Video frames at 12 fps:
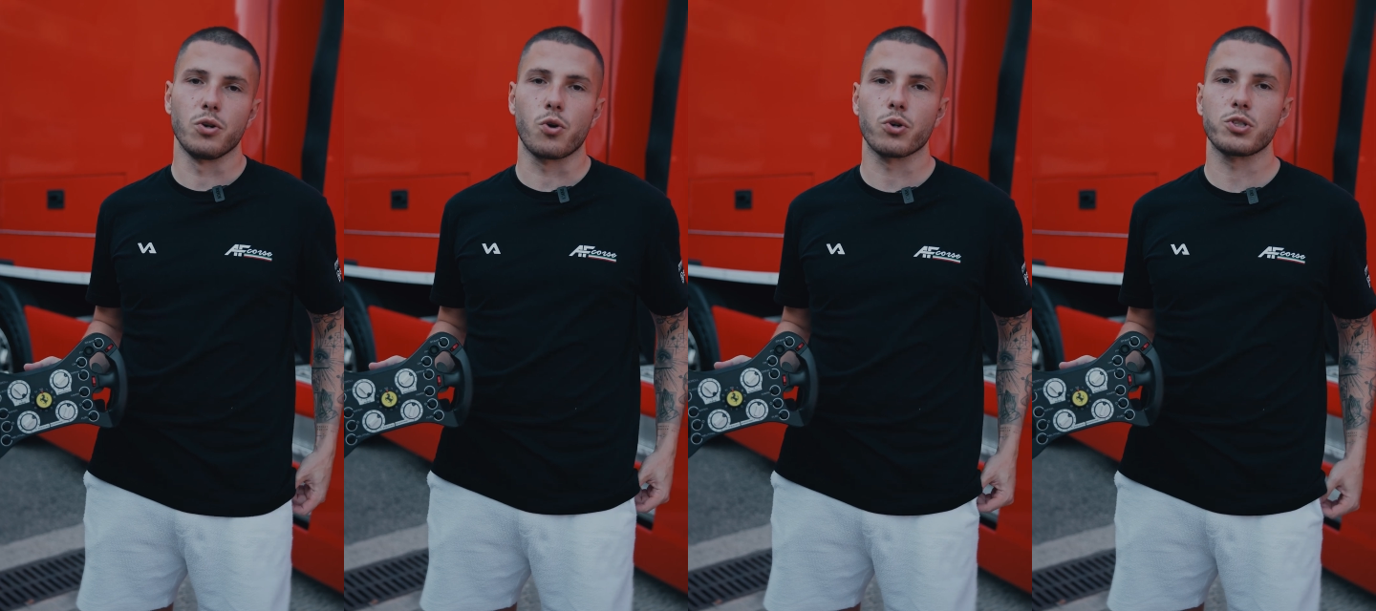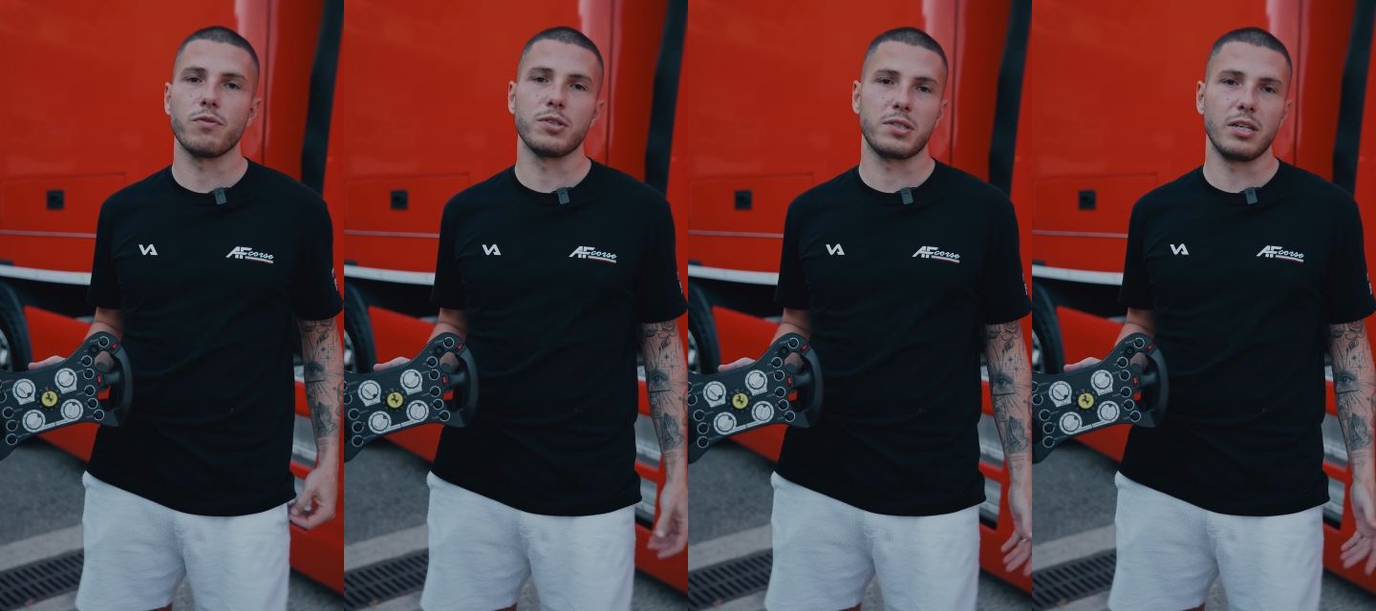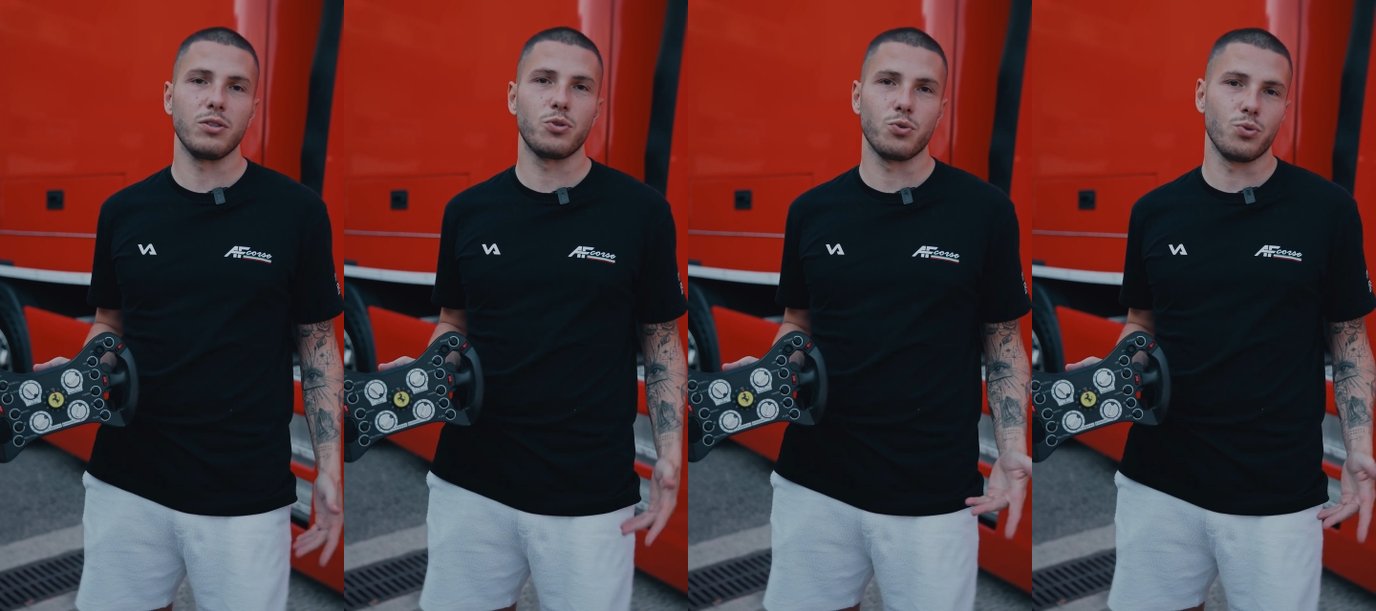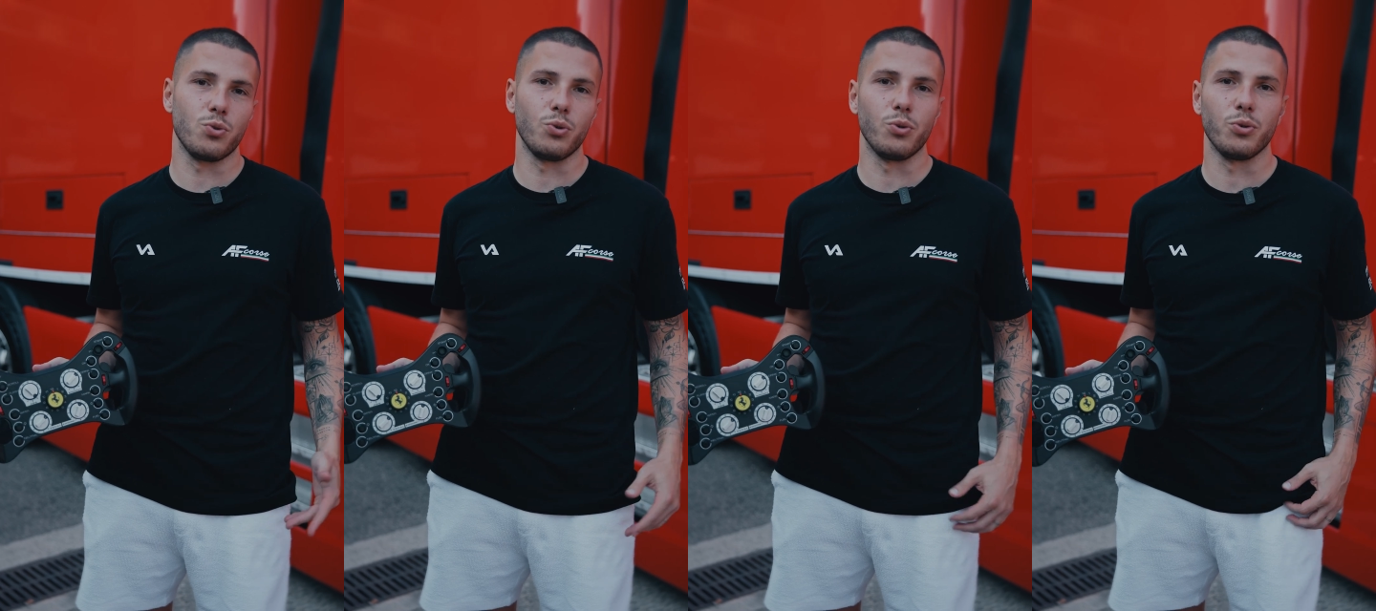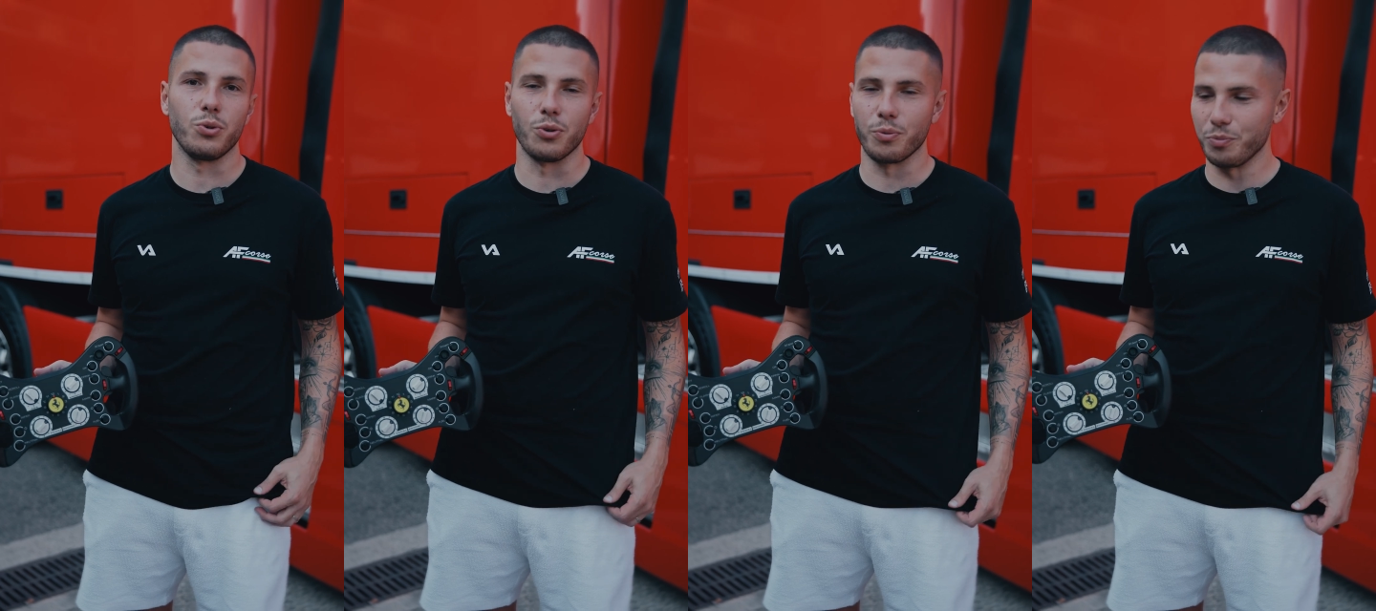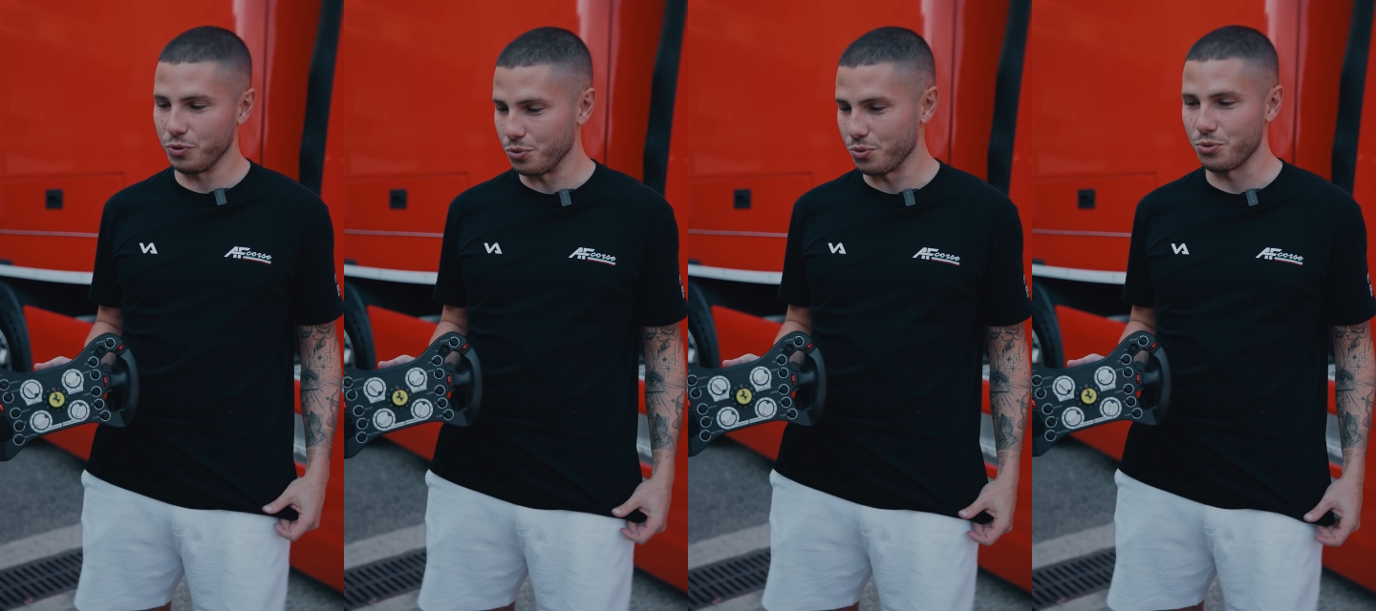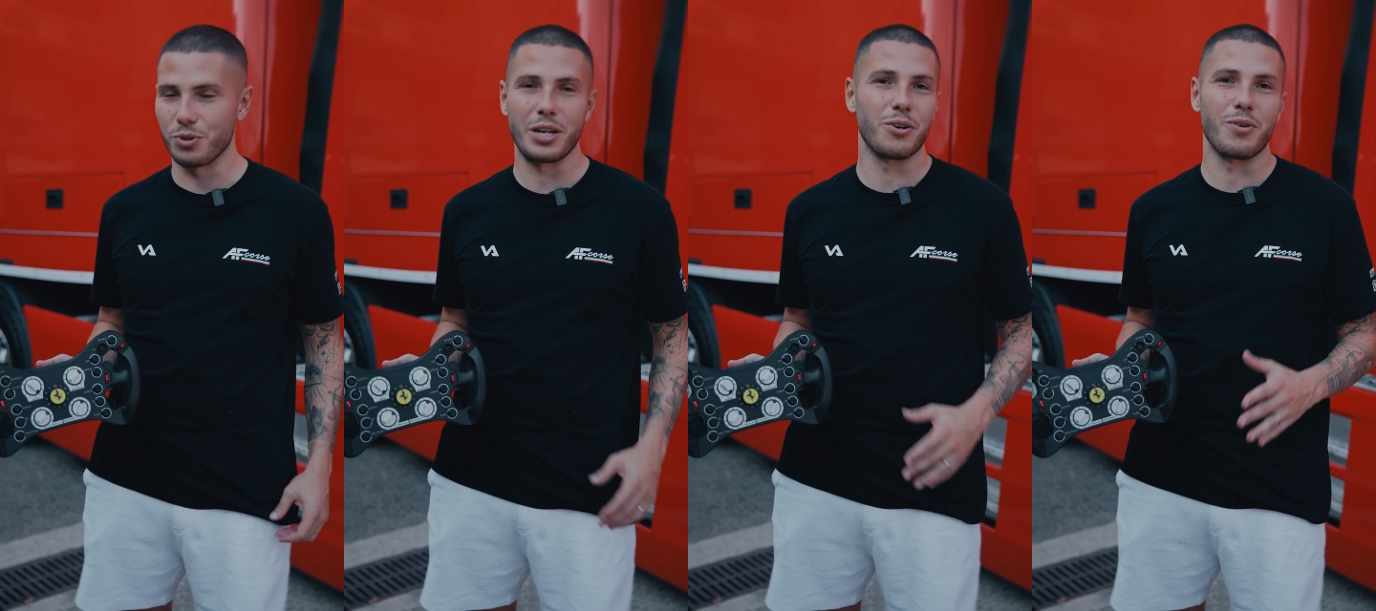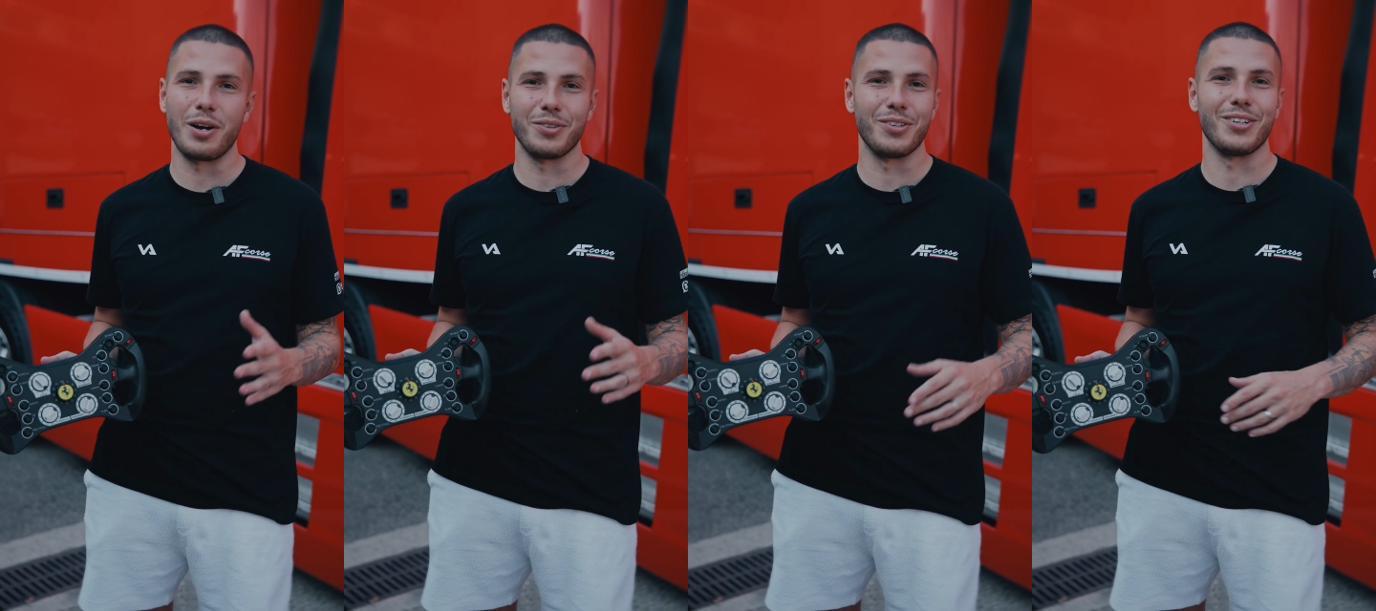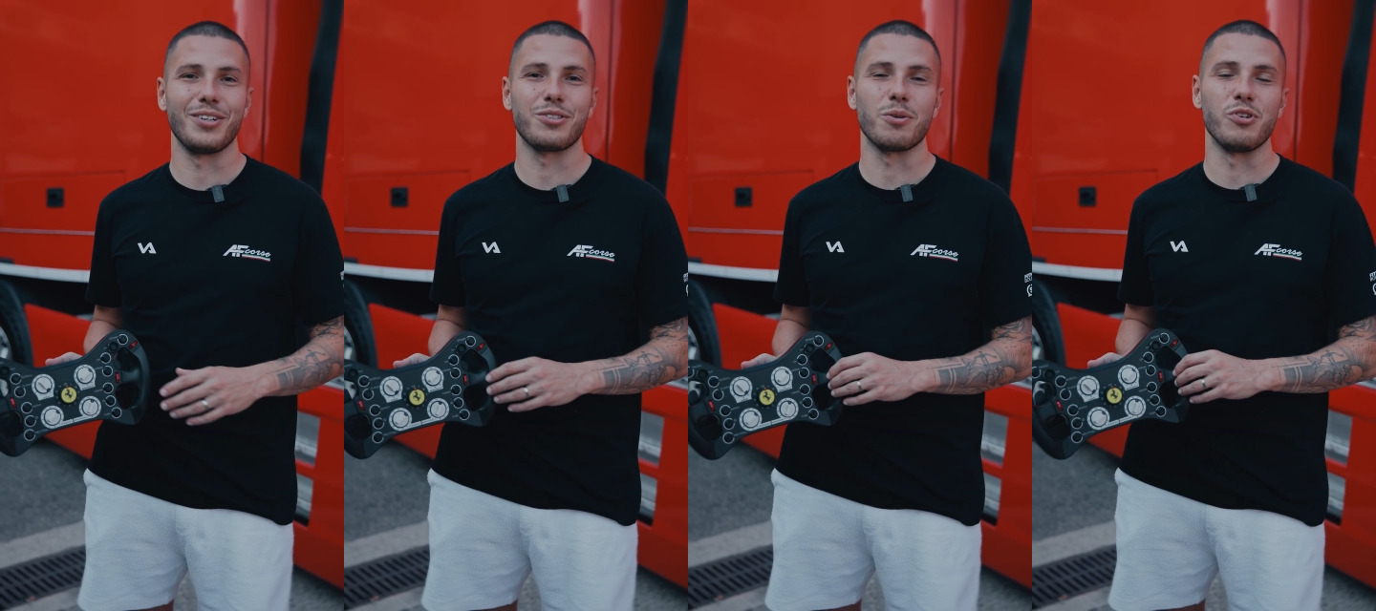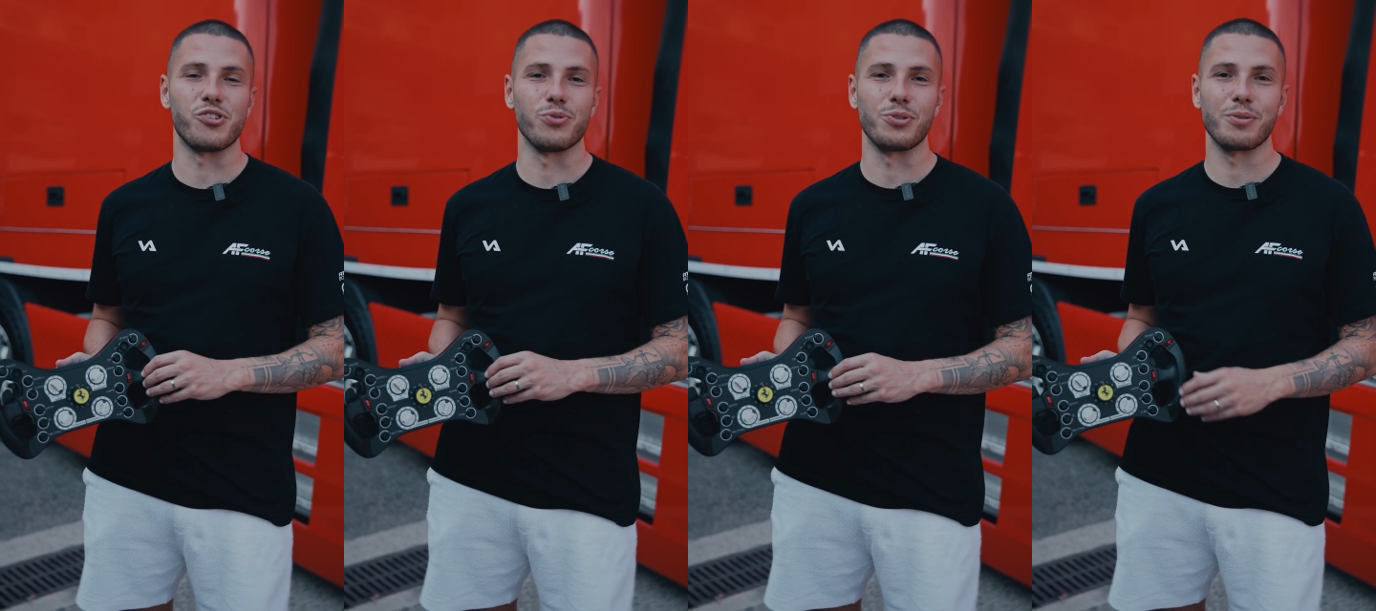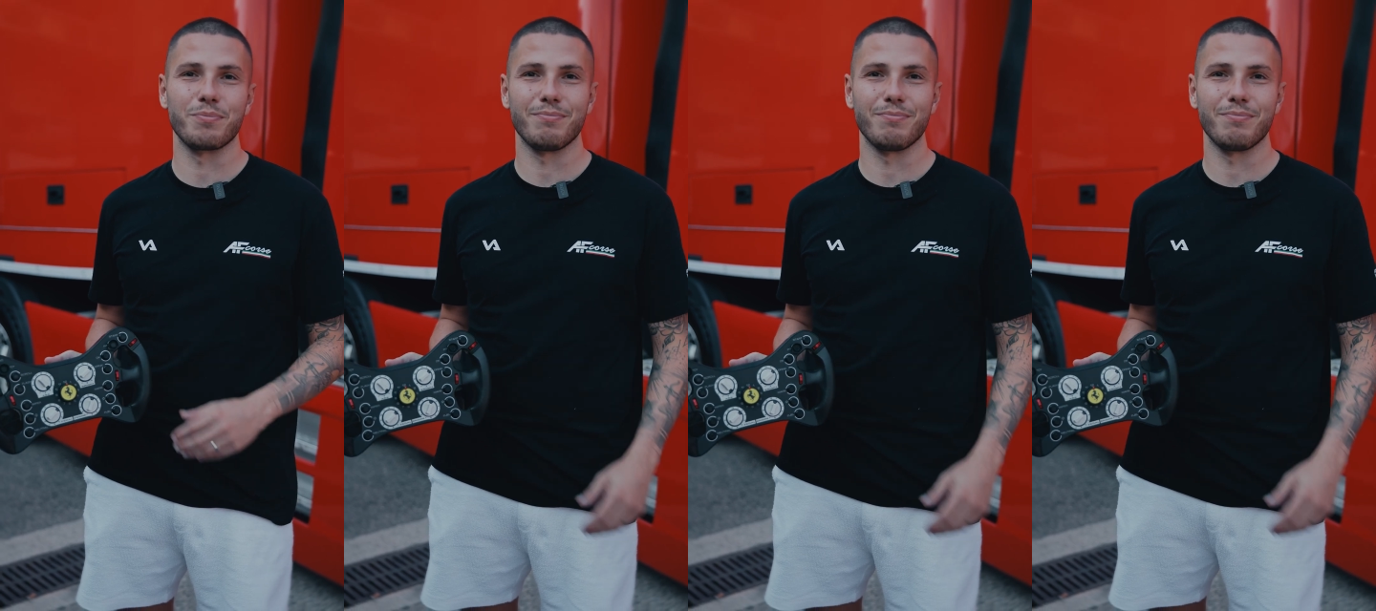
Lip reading: course of a stint to get around some issues.